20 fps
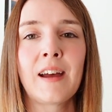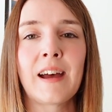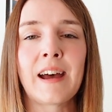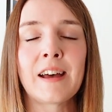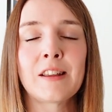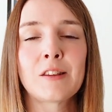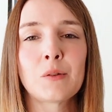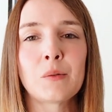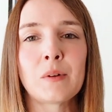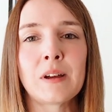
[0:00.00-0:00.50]

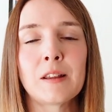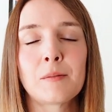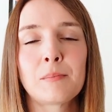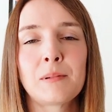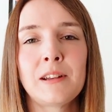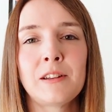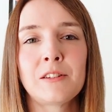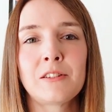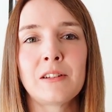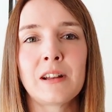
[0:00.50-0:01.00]
As always,
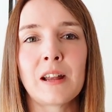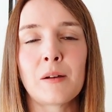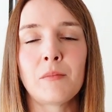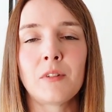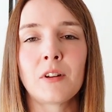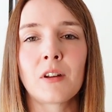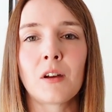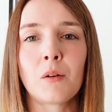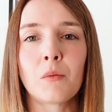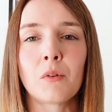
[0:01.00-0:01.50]
please do let
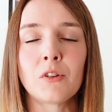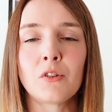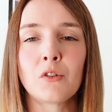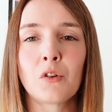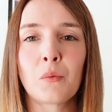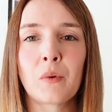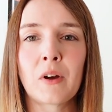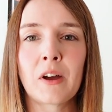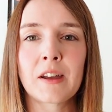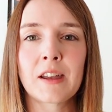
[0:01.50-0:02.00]
me know what
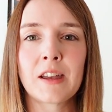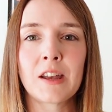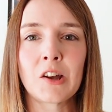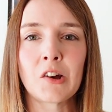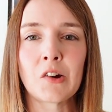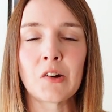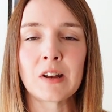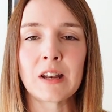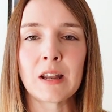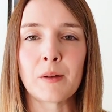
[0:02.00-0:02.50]
you're working
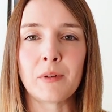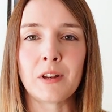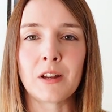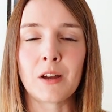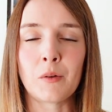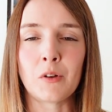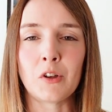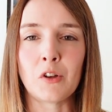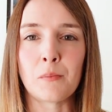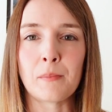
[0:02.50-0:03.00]
on, let me
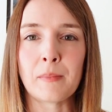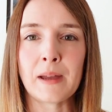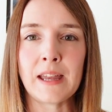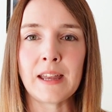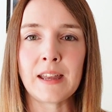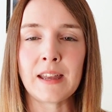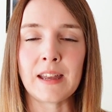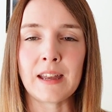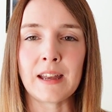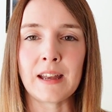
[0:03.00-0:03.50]
know what you're
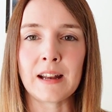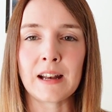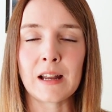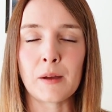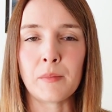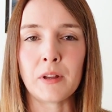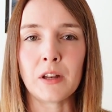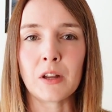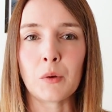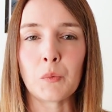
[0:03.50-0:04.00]
making,
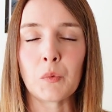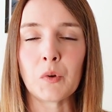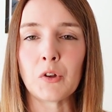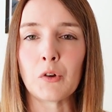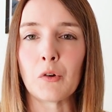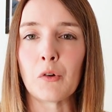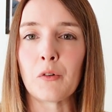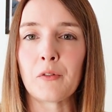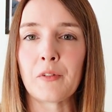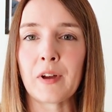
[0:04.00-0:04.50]
let me know what
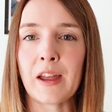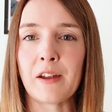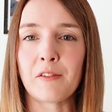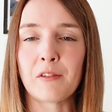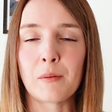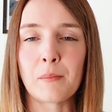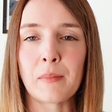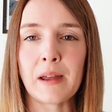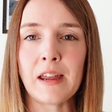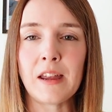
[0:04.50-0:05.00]
your
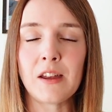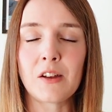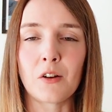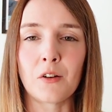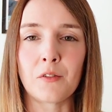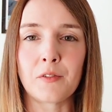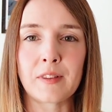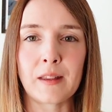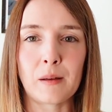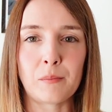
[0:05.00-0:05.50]
favourite make
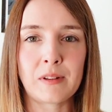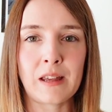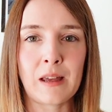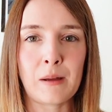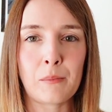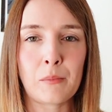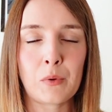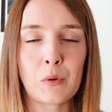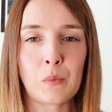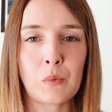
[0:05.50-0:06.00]
of
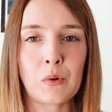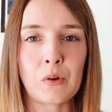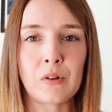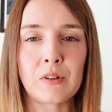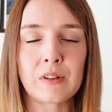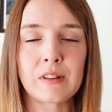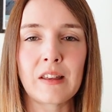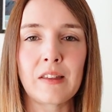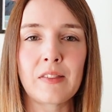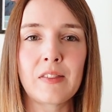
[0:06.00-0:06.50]
September
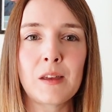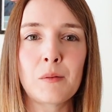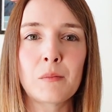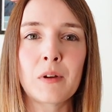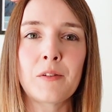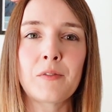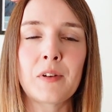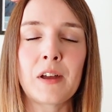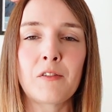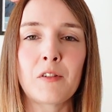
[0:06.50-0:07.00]
was. I think
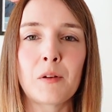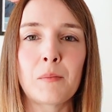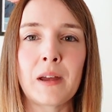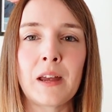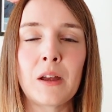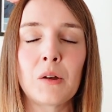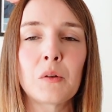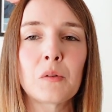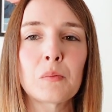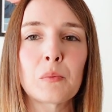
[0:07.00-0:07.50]
my favourite
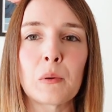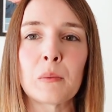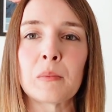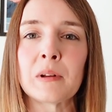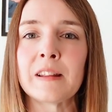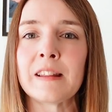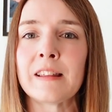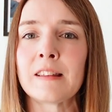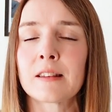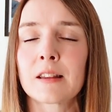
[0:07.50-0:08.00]
make was
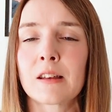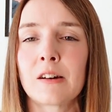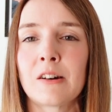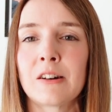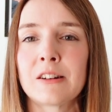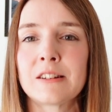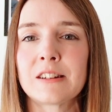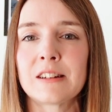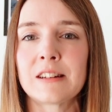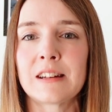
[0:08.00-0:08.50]
probably this
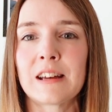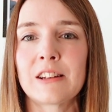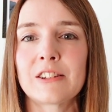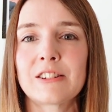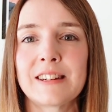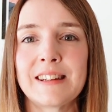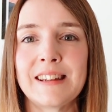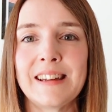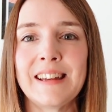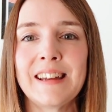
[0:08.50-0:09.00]
cardigan
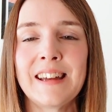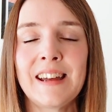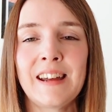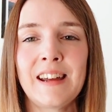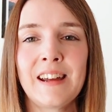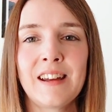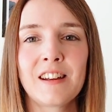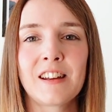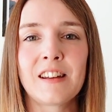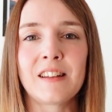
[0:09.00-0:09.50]
actually,
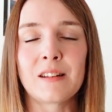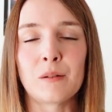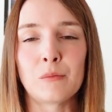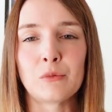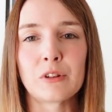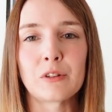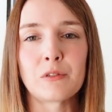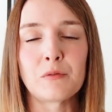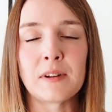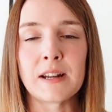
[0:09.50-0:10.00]
because I'm
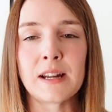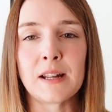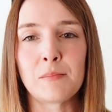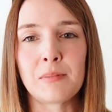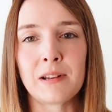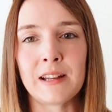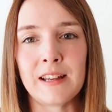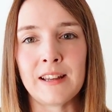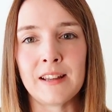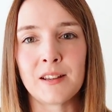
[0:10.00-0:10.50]
just really
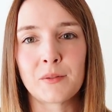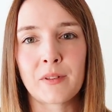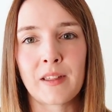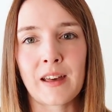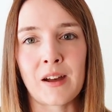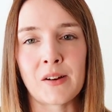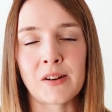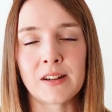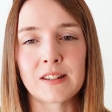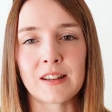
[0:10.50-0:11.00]
pleased with
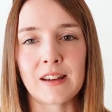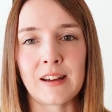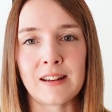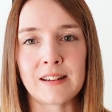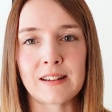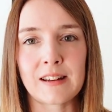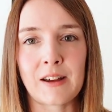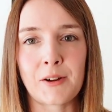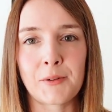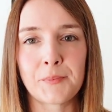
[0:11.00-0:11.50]
how it
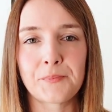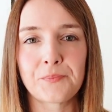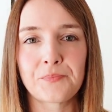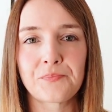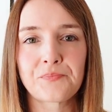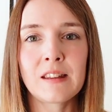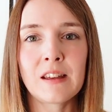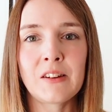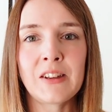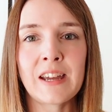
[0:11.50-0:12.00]
turned out.
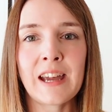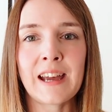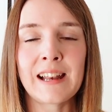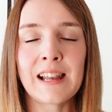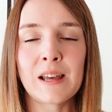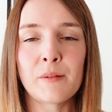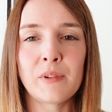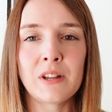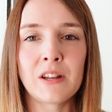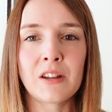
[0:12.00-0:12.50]
So, yeah,
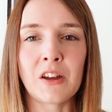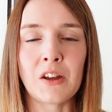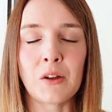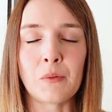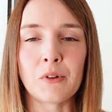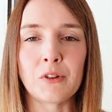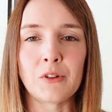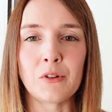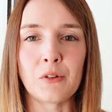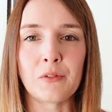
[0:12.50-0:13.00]
let me know
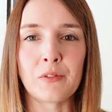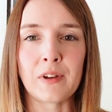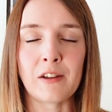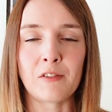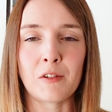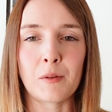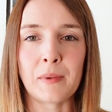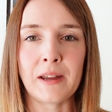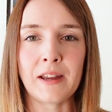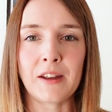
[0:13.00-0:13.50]
what your
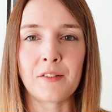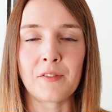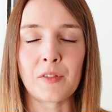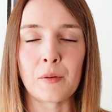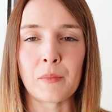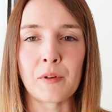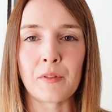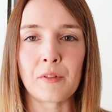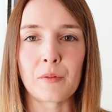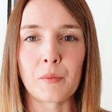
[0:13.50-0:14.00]
favourite make of
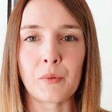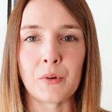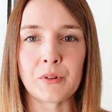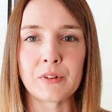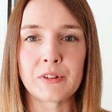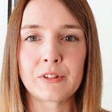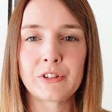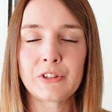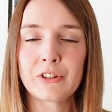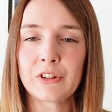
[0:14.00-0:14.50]
the month
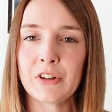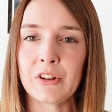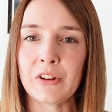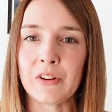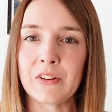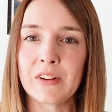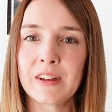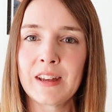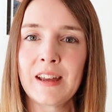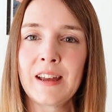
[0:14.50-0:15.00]
was
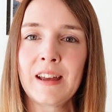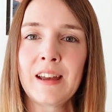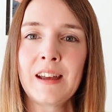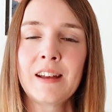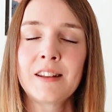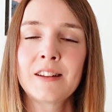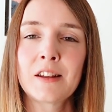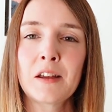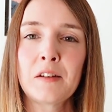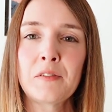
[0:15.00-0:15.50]
too.
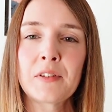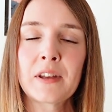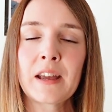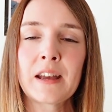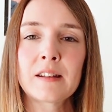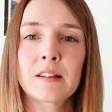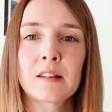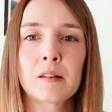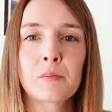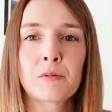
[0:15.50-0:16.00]
Don't
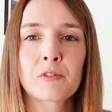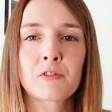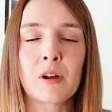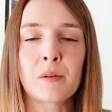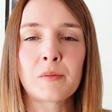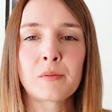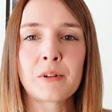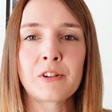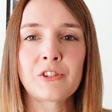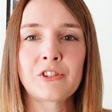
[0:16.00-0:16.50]
forget to
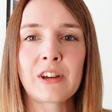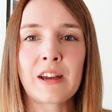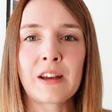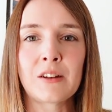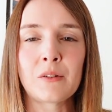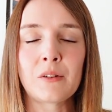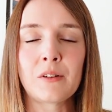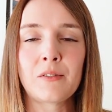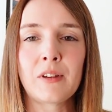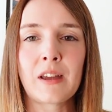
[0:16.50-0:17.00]
subscribe to my
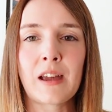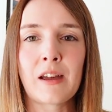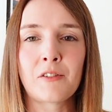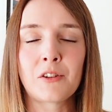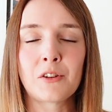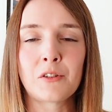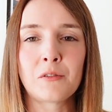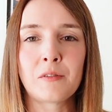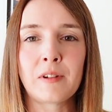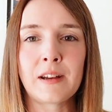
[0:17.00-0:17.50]
channel if you
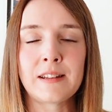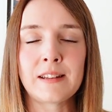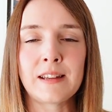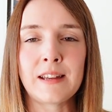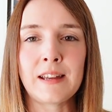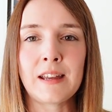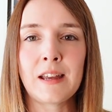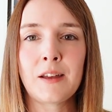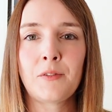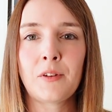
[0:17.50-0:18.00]
haven't
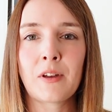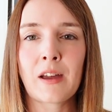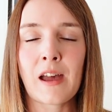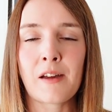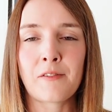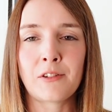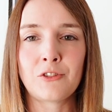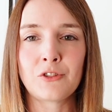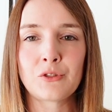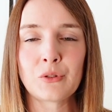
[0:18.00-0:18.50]
already. If you
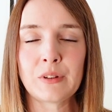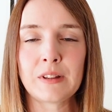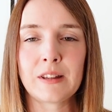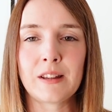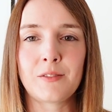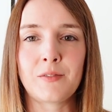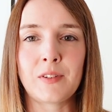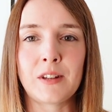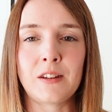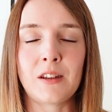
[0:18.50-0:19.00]
have enjoyed
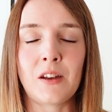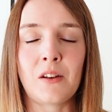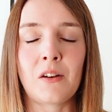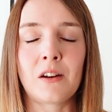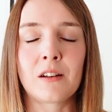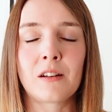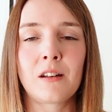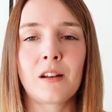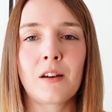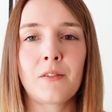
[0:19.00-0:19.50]
this video,
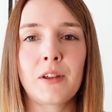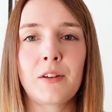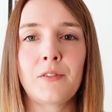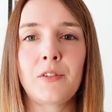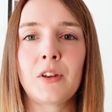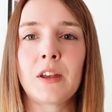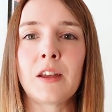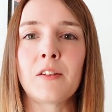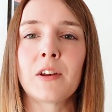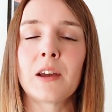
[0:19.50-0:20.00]
I'd love it if
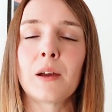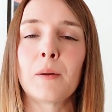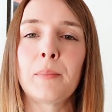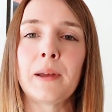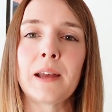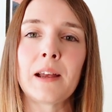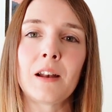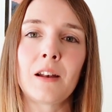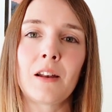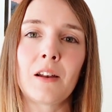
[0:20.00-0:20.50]
you give it a
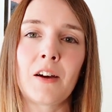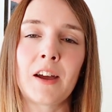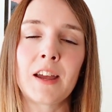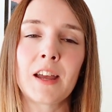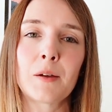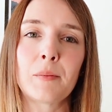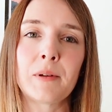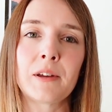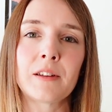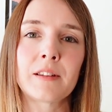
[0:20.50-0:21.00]
big
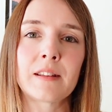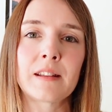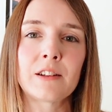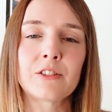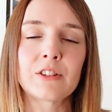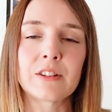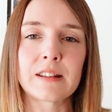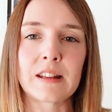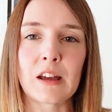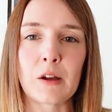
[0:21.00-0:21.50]
like because
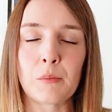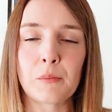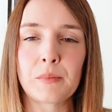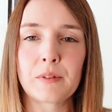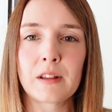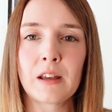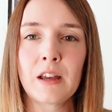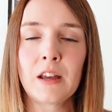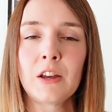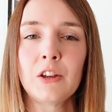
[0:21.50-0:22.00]
that just
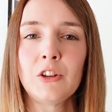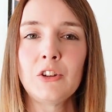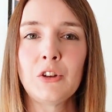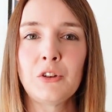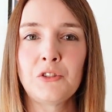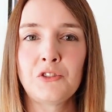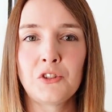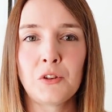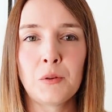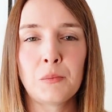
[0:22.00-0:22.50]
helps
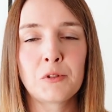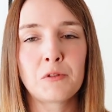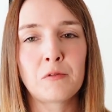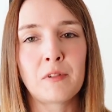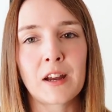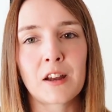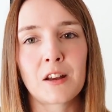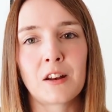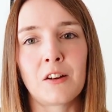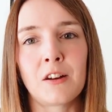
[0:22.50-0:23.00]
YouTube to
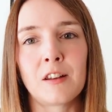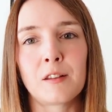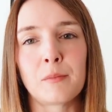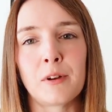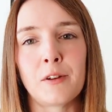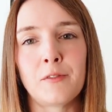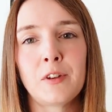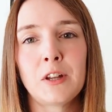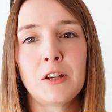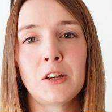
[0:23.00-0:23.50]
recognise
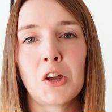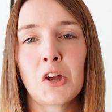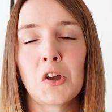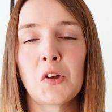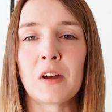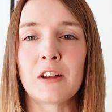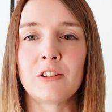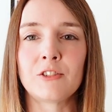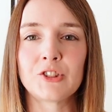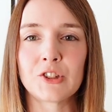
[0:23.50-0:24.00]
my video
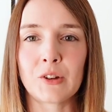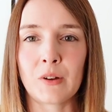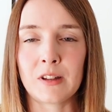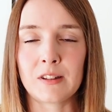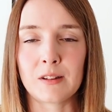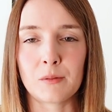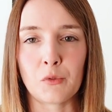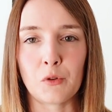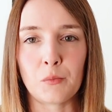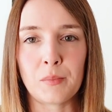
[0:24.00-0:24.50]
and show
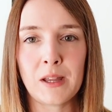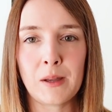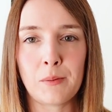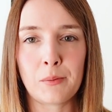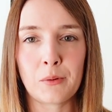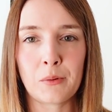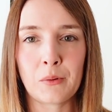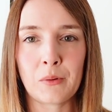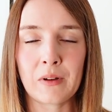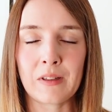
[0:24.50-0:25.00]
it to more
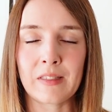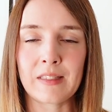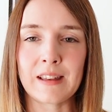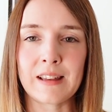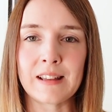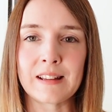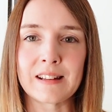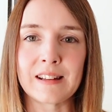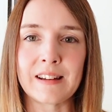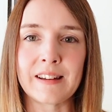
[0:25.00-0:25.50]
people and
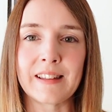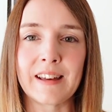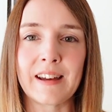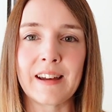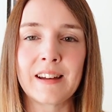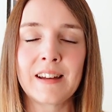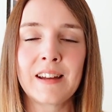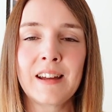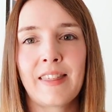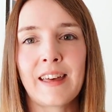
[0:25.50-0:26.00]
things like
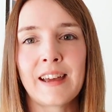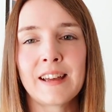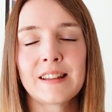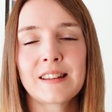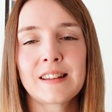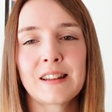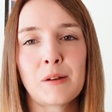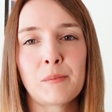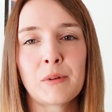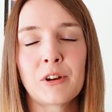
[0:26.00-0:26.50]
that.
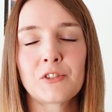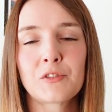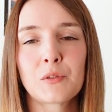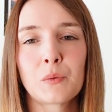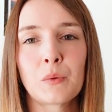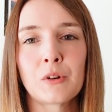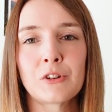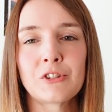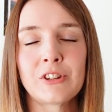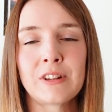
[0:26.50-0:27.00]
Thanks so much
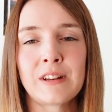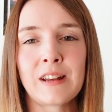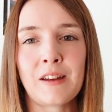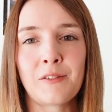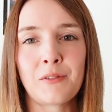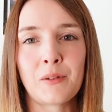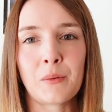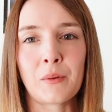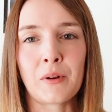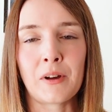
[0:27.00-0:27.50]
for watching
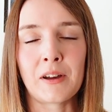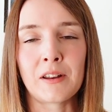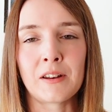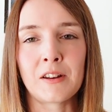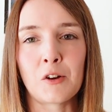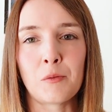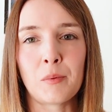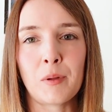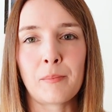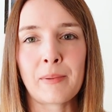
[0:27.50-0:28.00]
everyone.
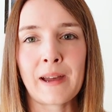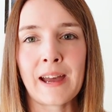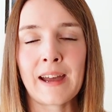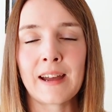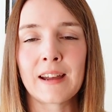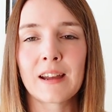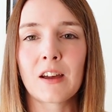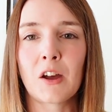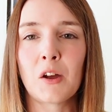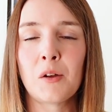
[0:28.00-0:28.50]
I'll be
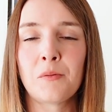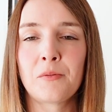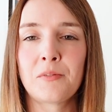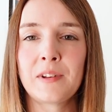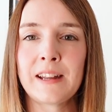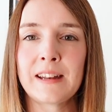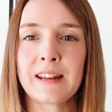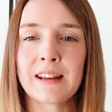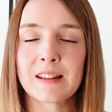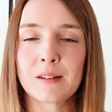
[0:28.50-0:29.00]
back
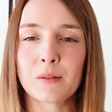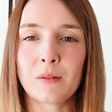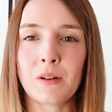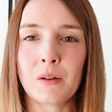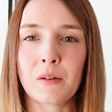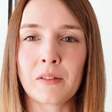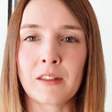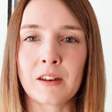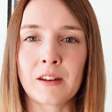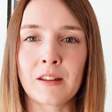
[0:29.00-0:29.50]
hopefully next
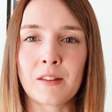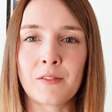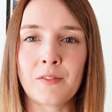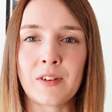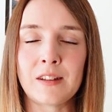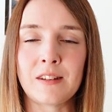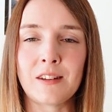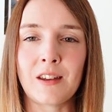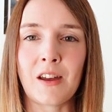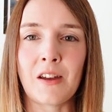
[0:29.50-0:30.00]
week with another
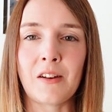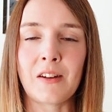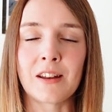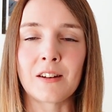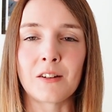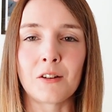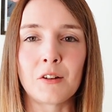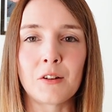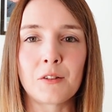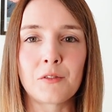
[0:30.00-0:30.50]
video
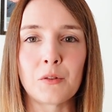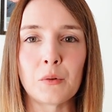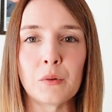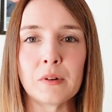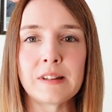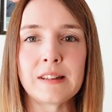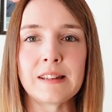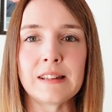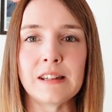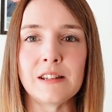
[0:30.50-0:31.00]
and I'll look
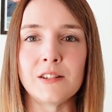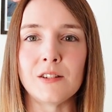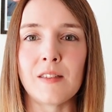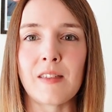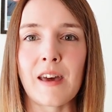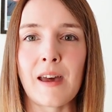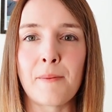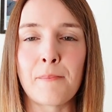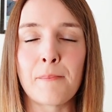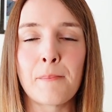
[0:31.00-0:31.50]
forward to seeing you
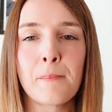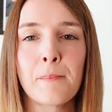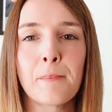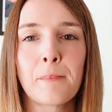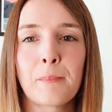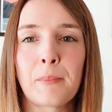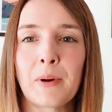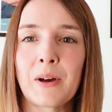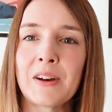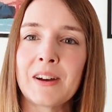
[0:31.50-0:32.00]
then.
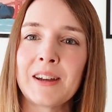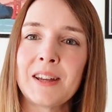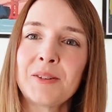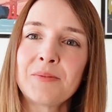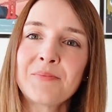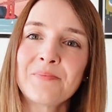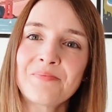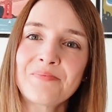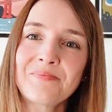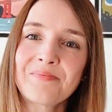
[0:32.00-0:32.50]

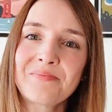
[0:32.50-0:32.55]
Bye!